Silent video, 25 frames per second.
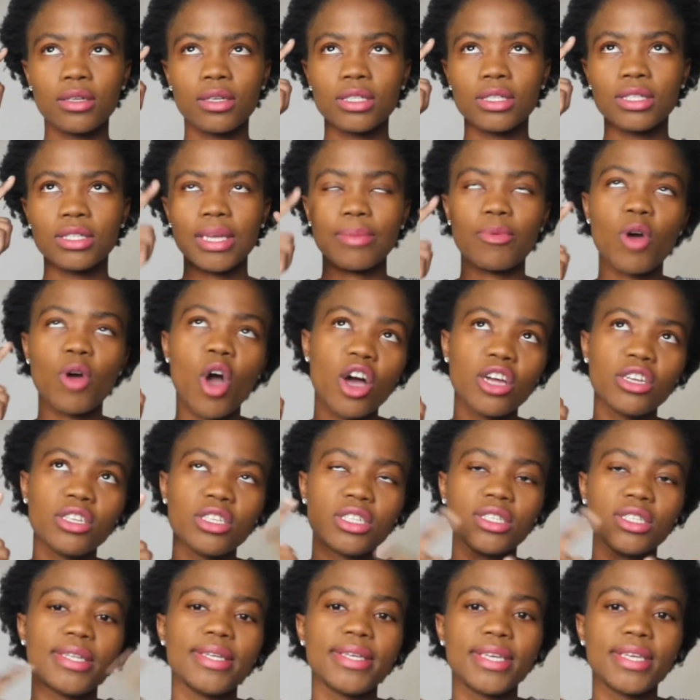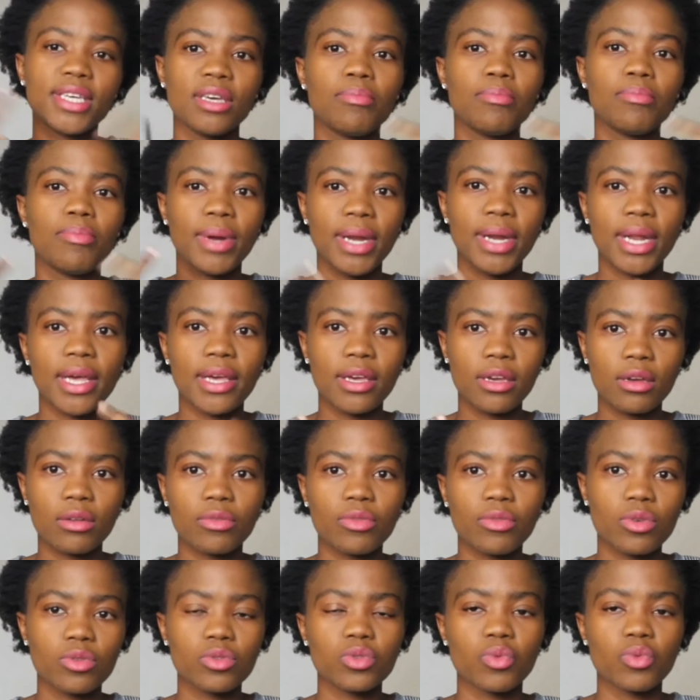subconsciously keep playing
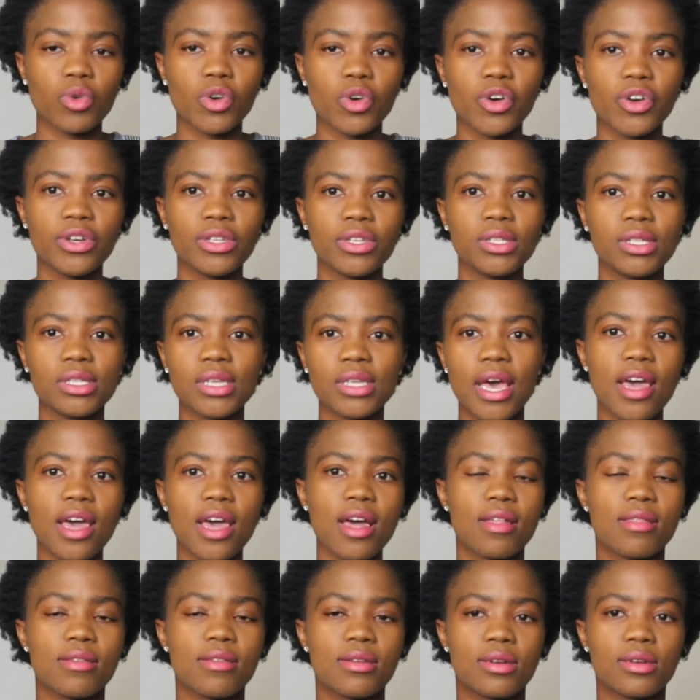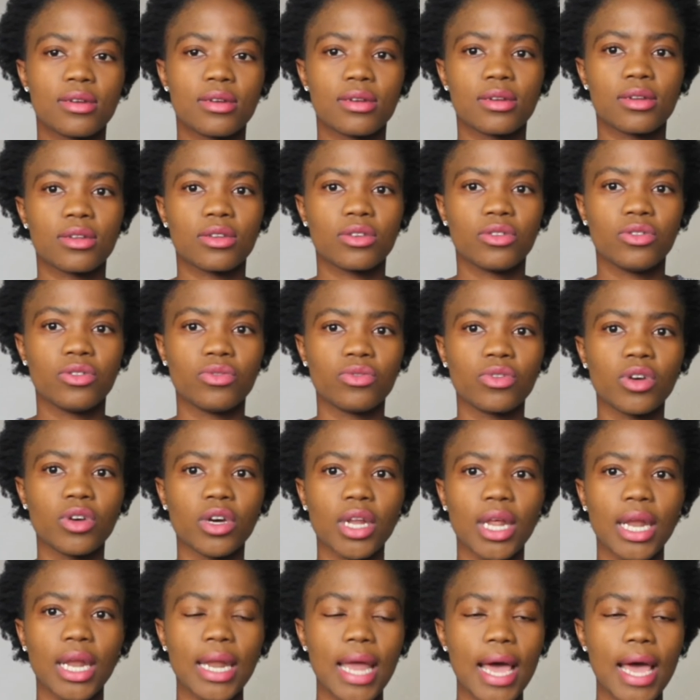those words and you're
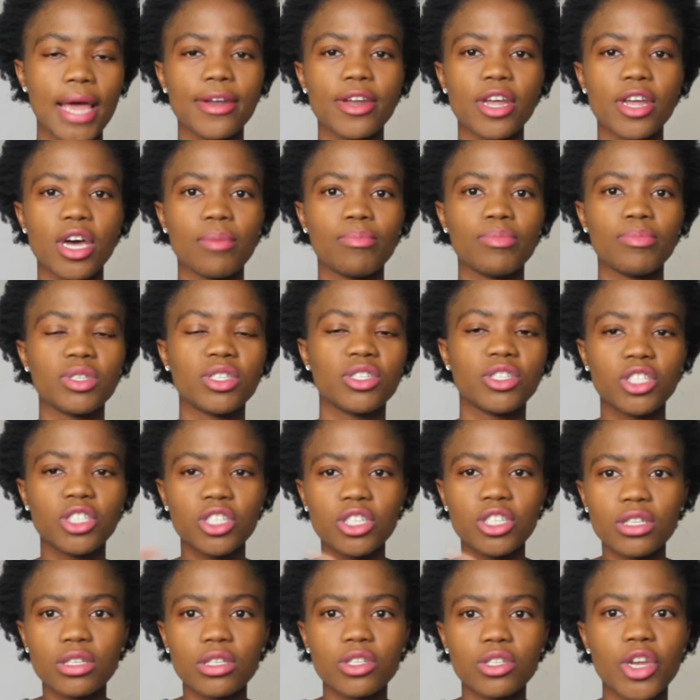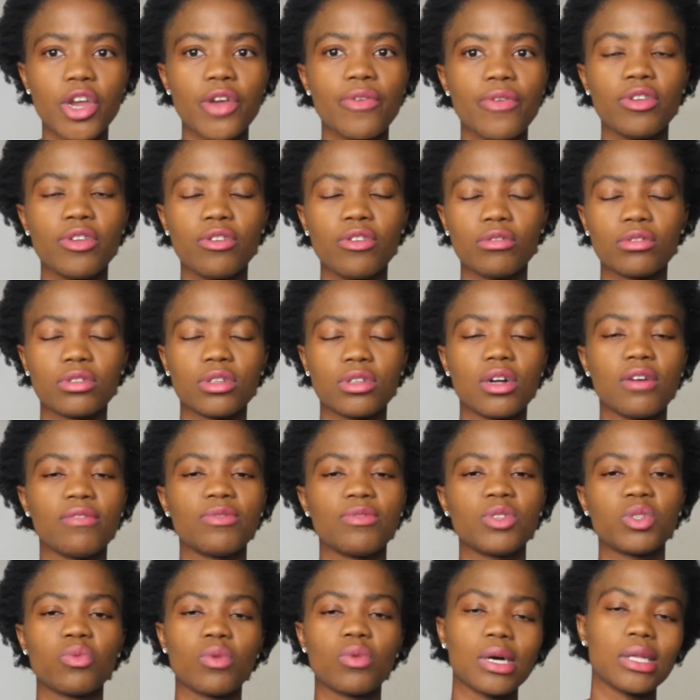gonna land up just steering yourself
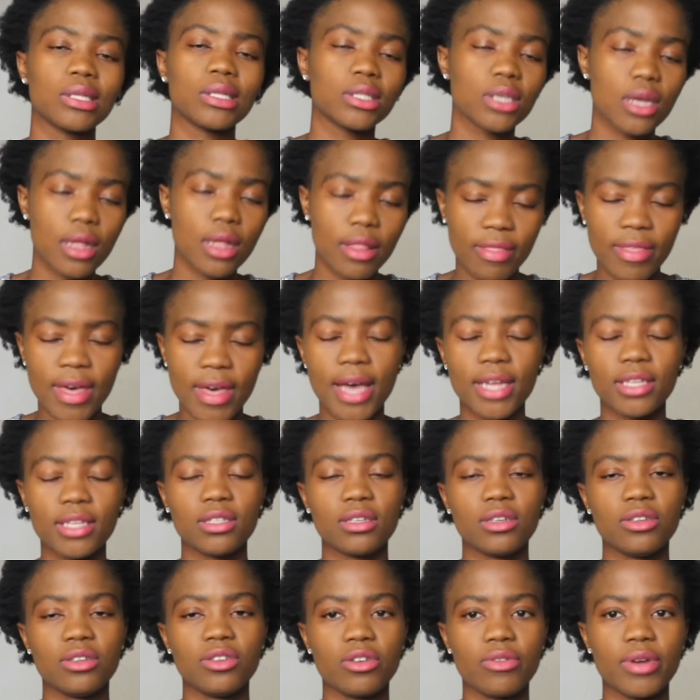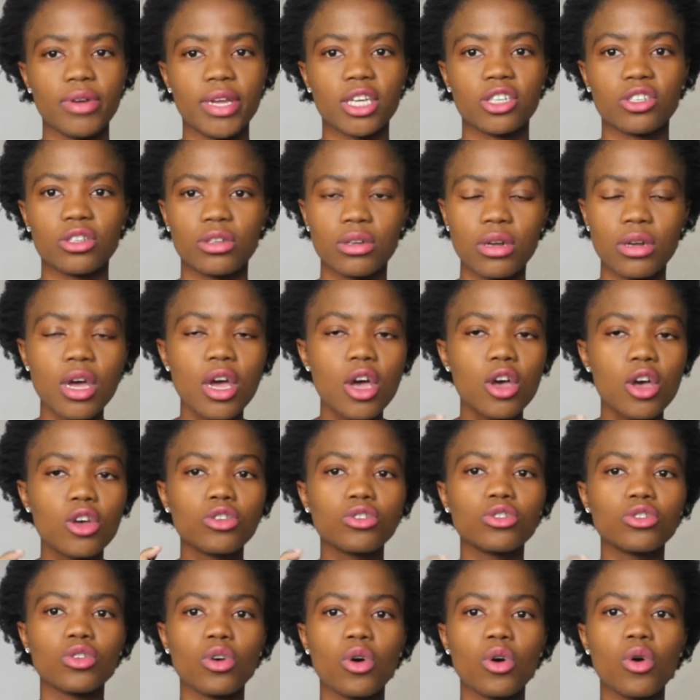towards that direction
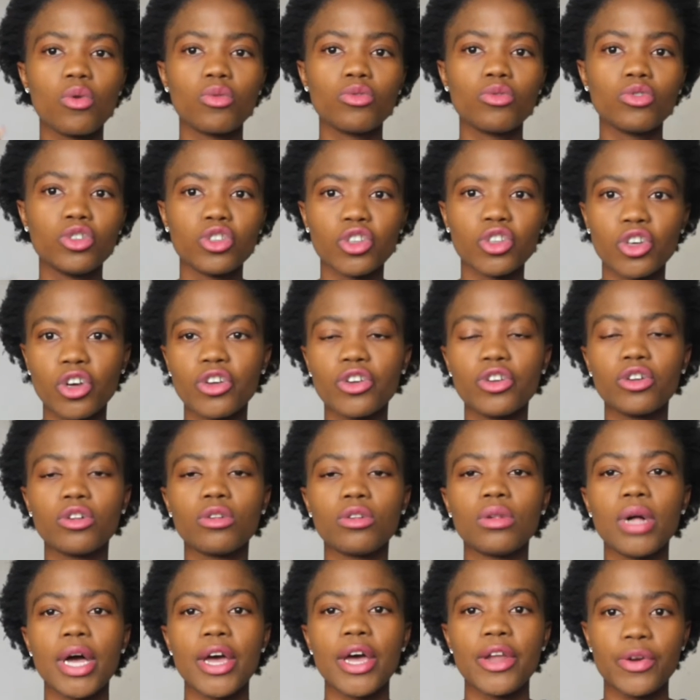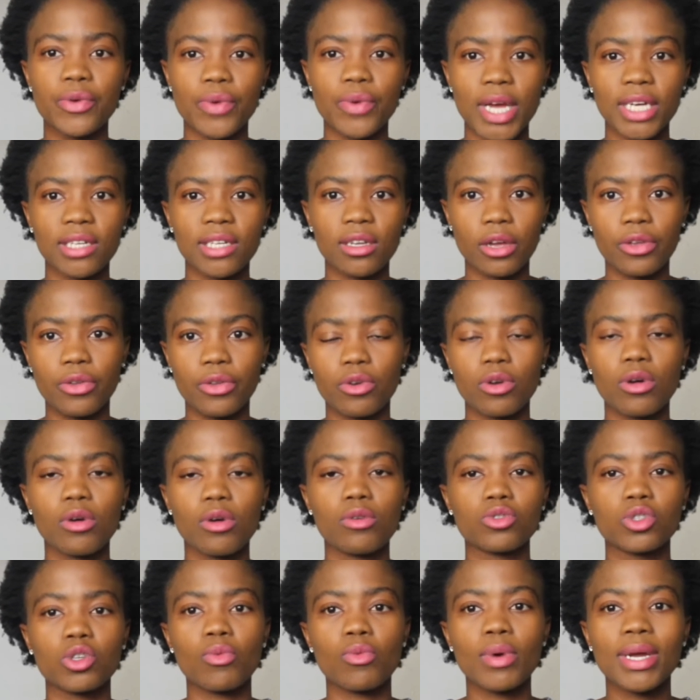so journal and write down your
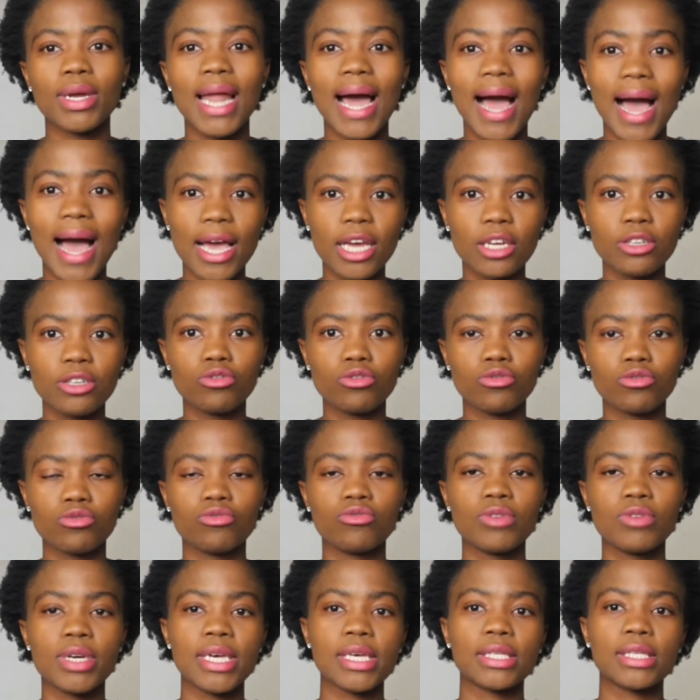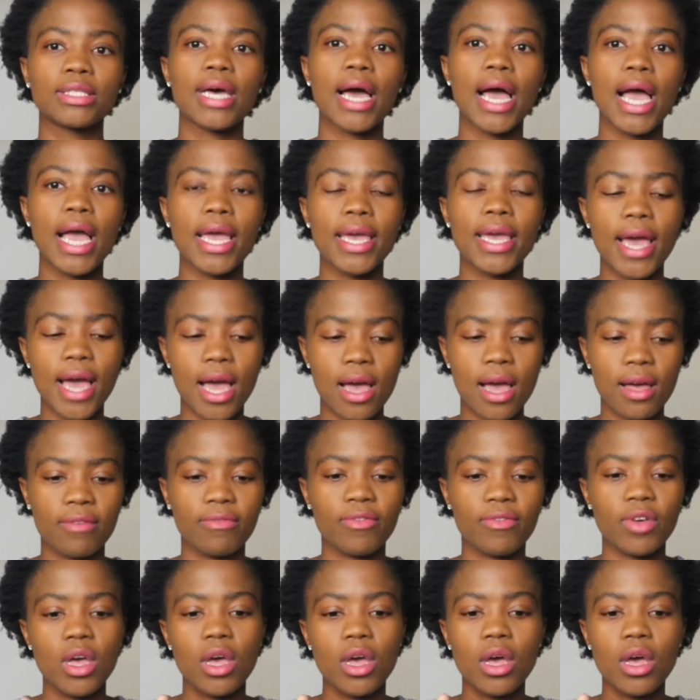goals so what i do is i have